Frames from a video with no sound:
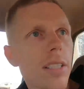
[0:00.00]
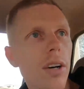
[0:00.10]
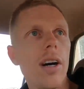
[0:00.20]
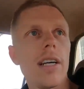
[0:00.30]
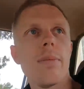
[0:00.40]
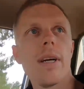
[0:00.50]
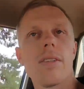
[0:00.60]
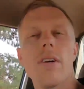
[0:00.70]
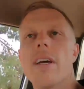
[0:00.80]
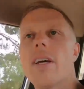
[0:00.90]
tyres, make
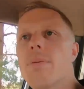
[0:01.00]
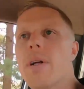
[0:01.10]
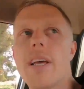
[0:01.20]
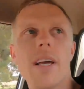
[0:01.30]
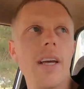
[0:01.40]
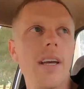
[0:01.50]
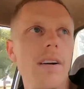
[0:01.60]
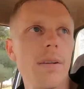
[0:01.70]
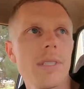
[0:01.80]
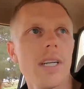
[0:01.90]
sure they got plenty of air in them.